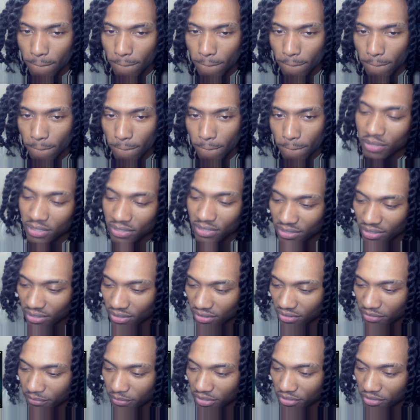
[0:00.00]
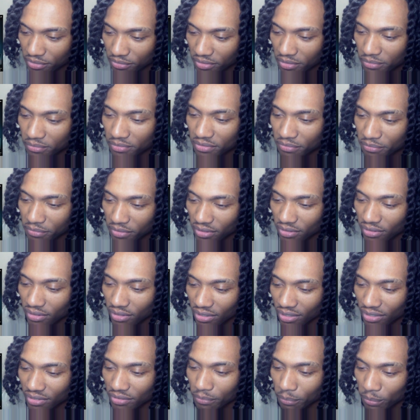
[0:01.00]
what he said. My streams a month look
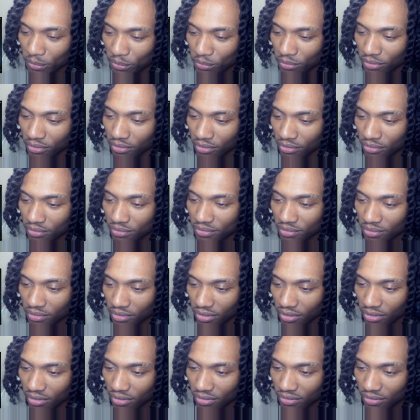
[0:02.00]
like computer codes. Okay.